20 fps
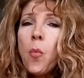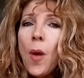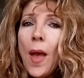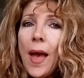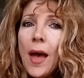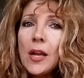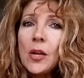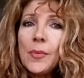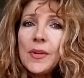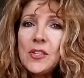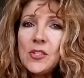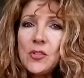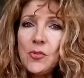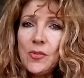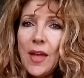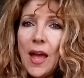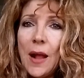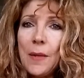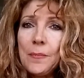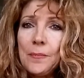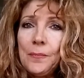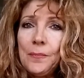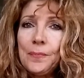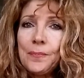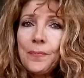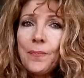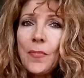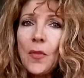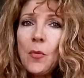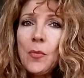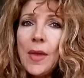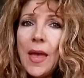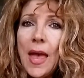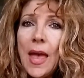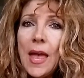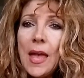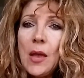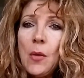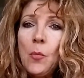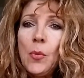how do we do that?
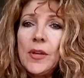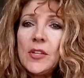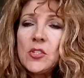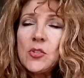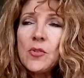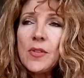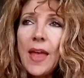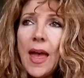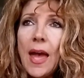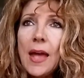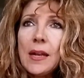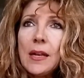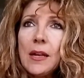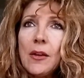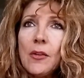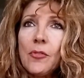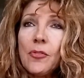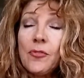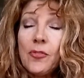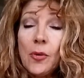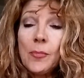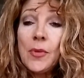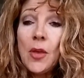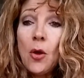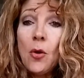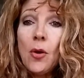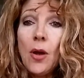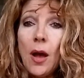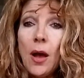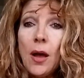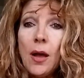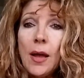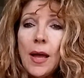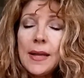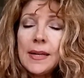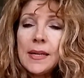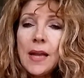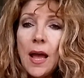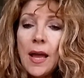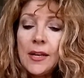Okay, we do that from yoga.
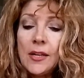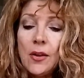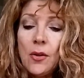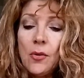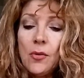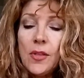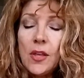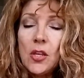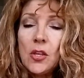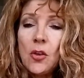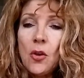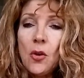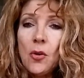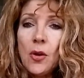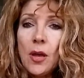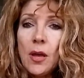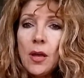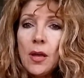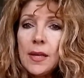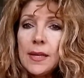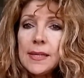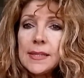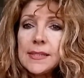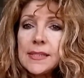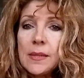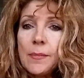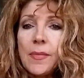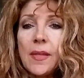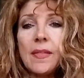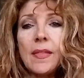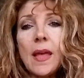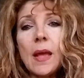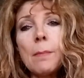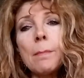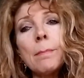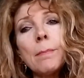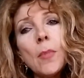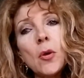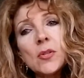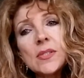And I know that yoga is something
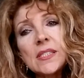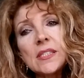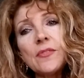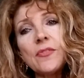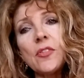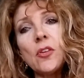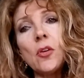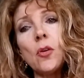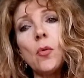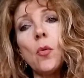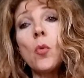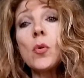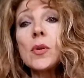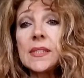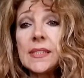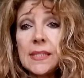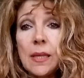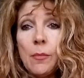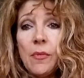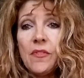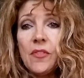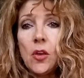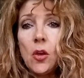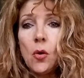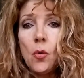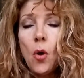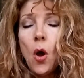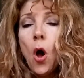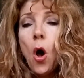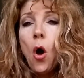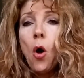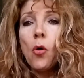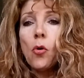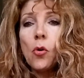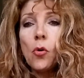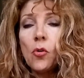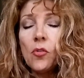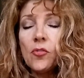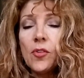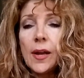that most of you or some of you are
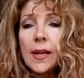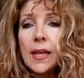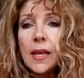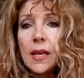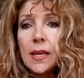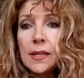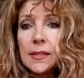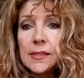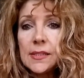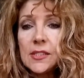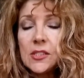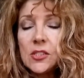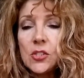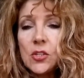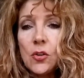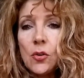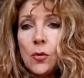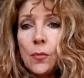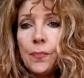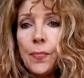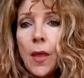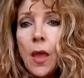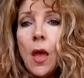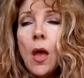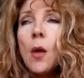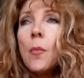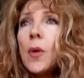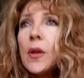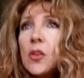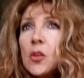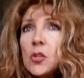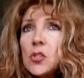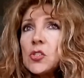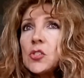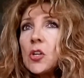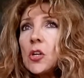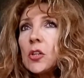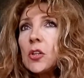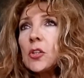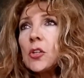already into. When you
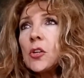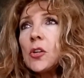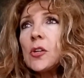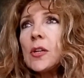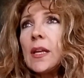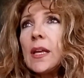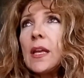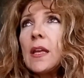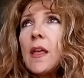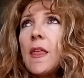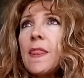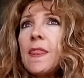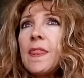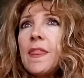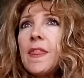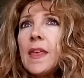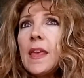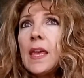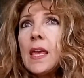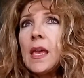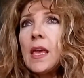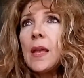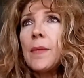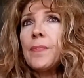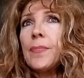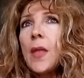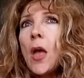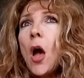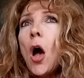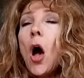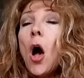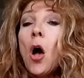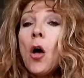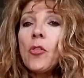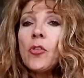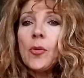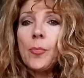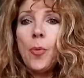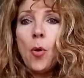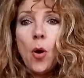start learning the
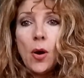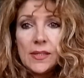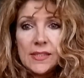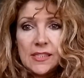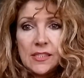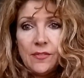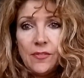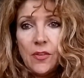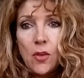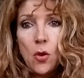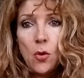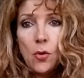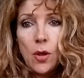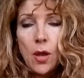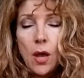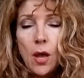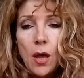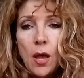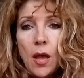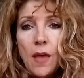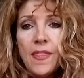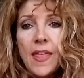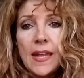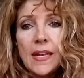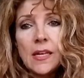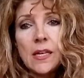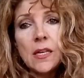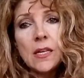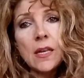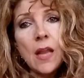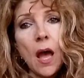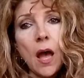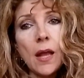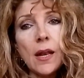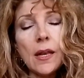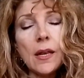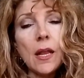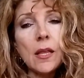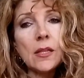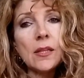other parts of yoga that
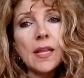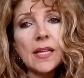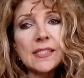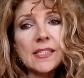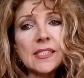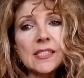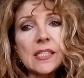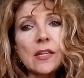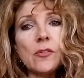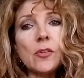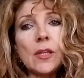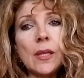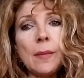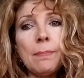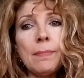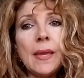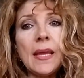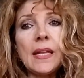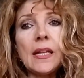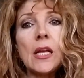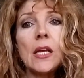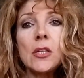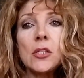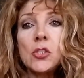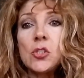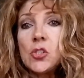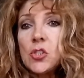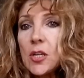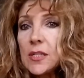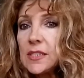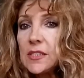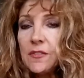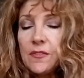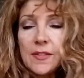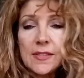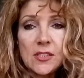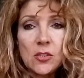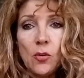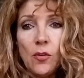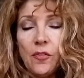not necessarily mean just
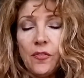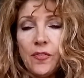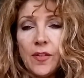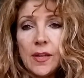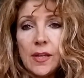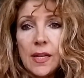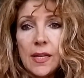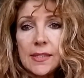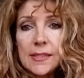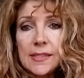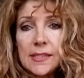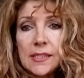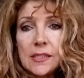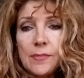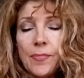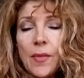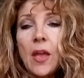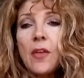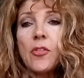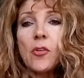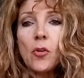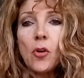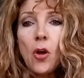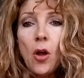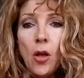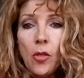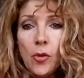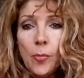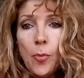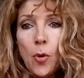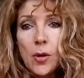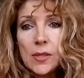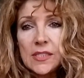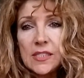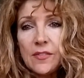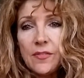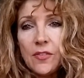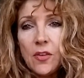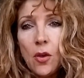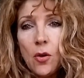physical fitness, there are other
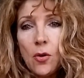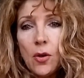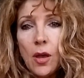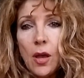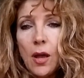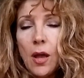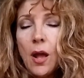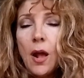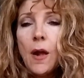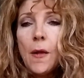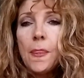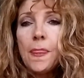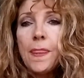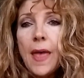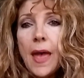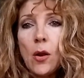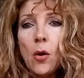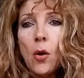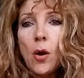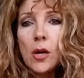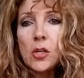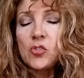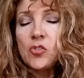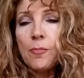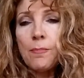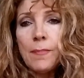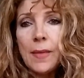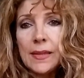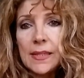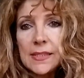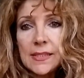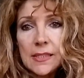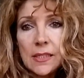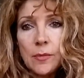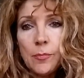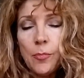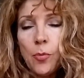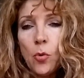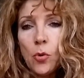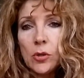parts of yoga that are
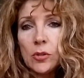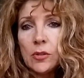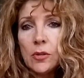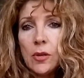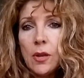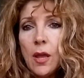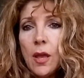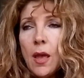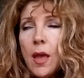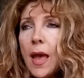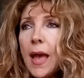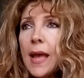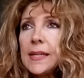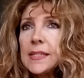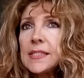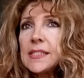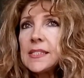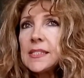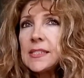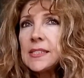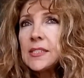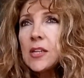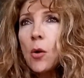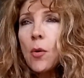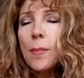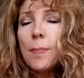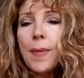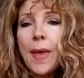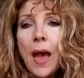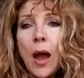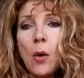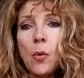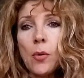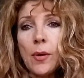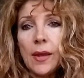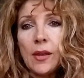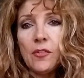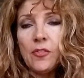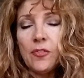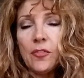tremendously important and so
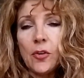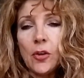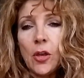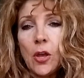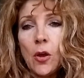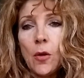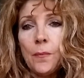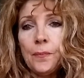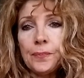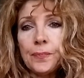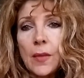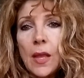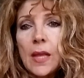empowering for you.